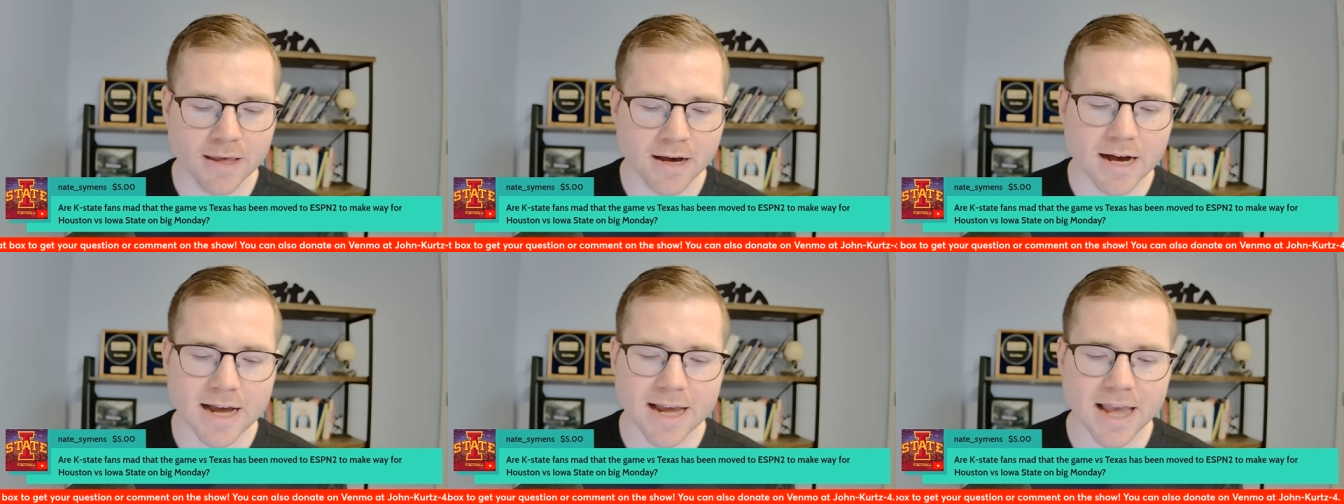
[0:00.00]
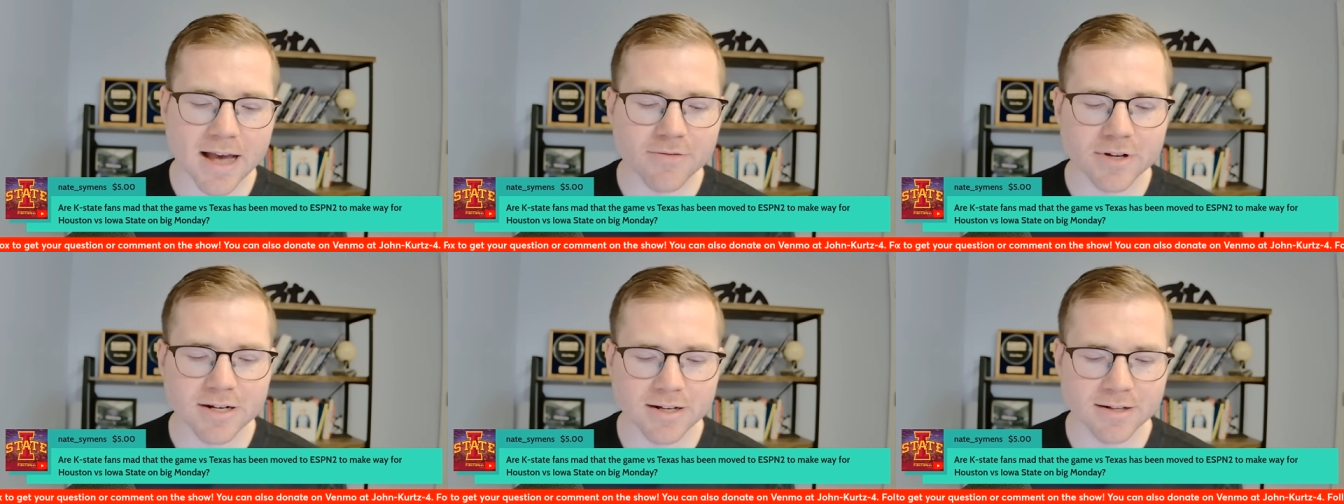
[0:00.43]
I
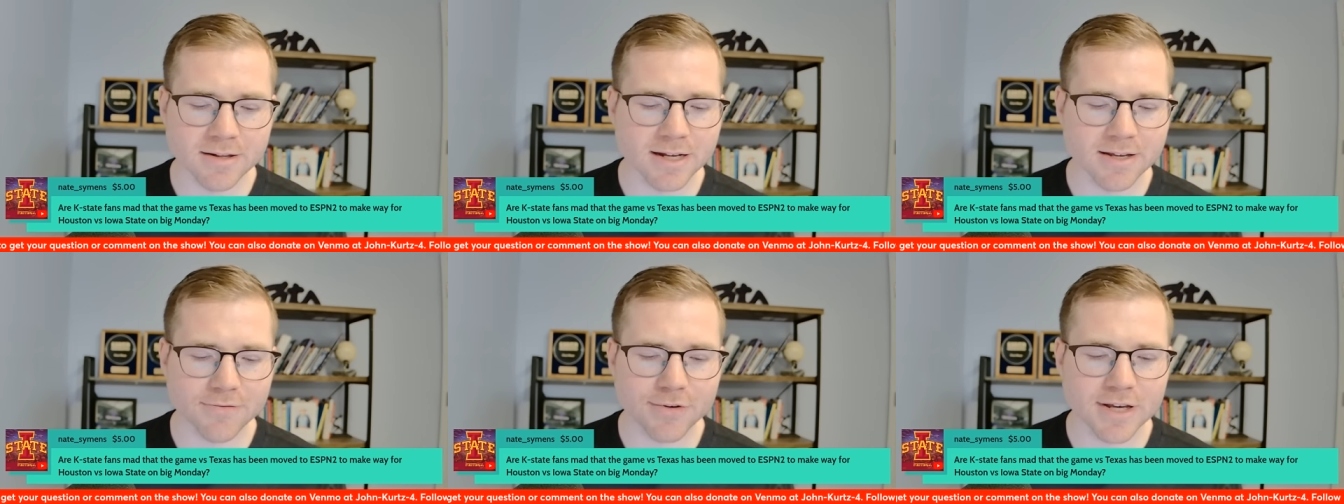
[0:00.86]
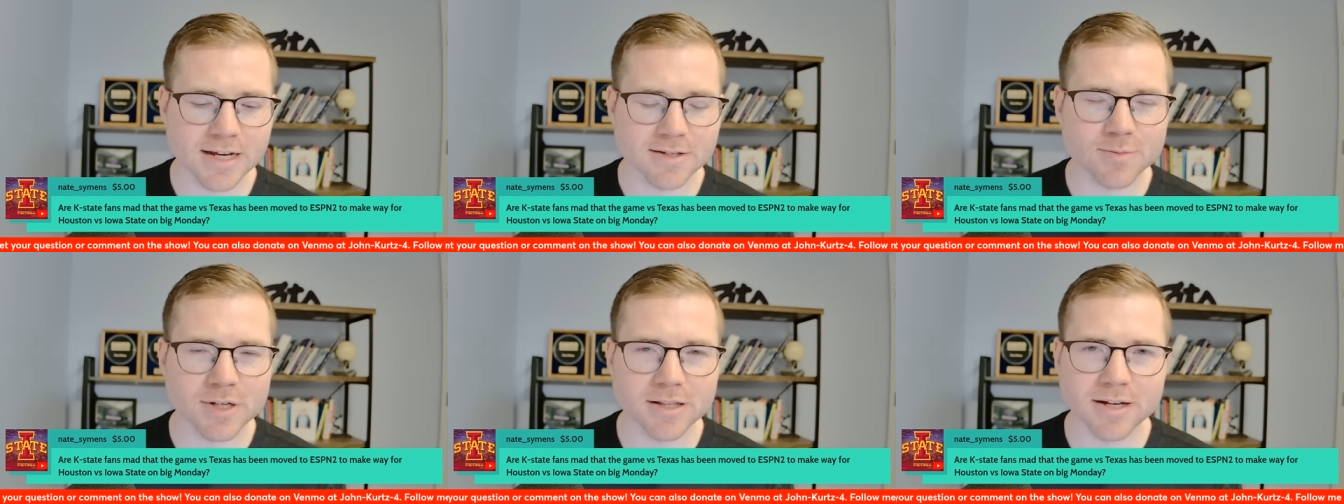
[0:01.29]
haven't. And, like, if you
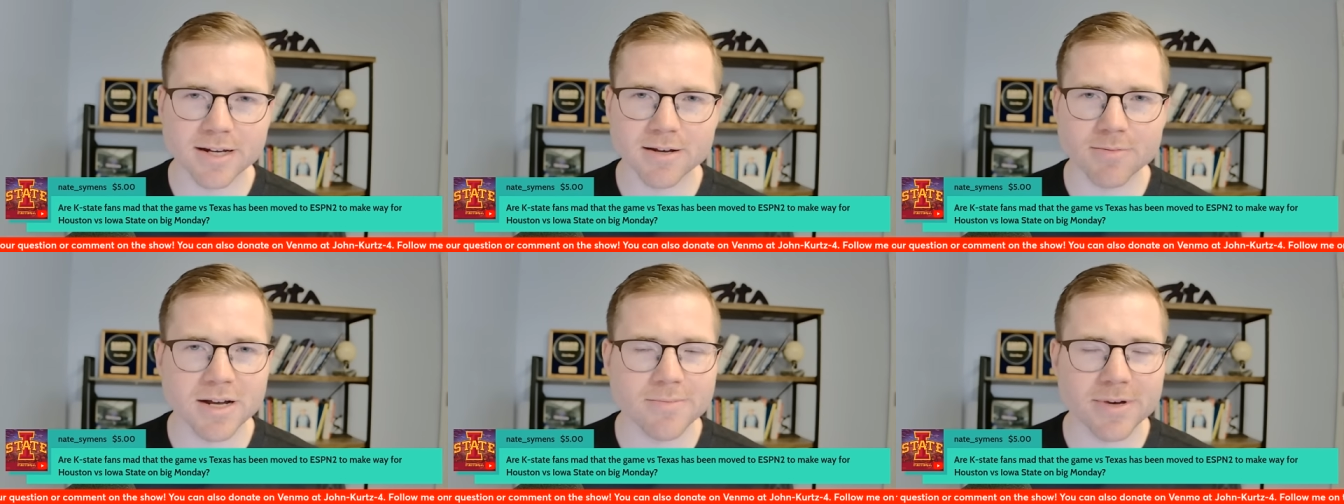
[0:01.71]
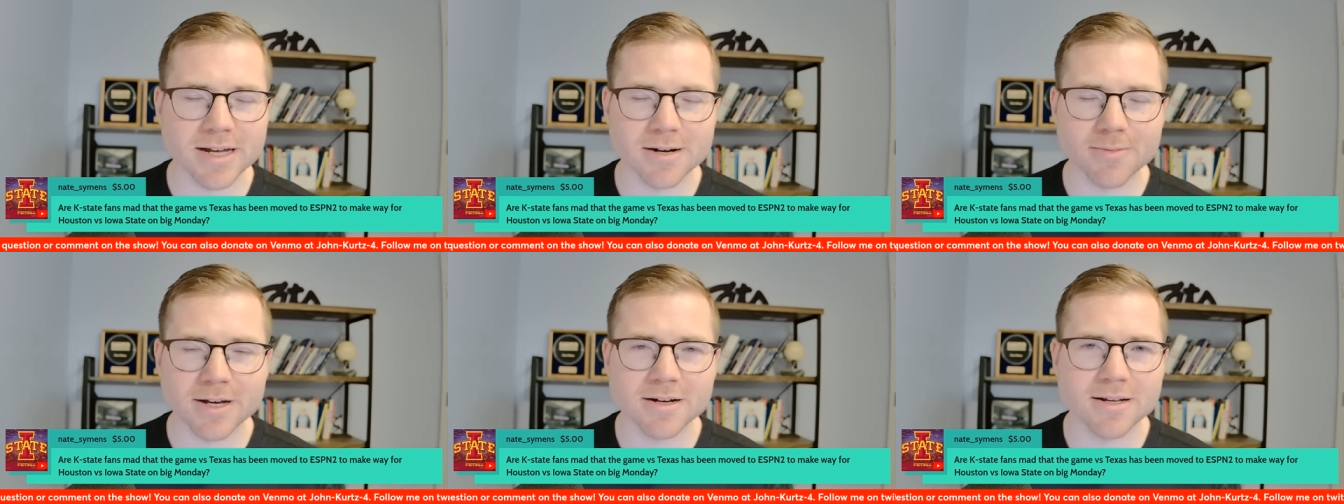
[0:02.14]
ask me, like, am I
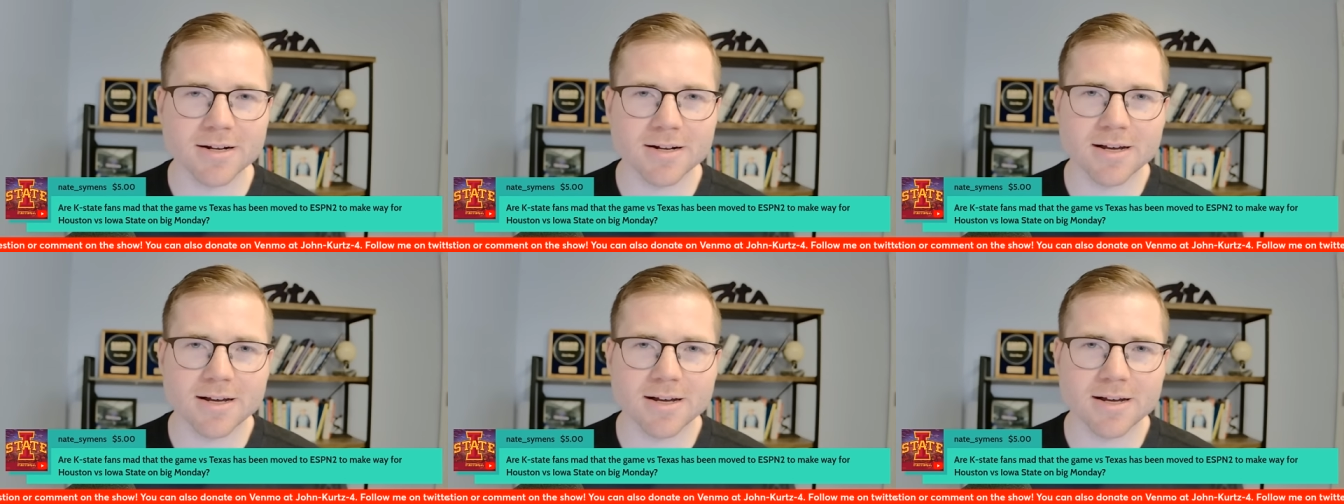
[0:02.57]
mad about it?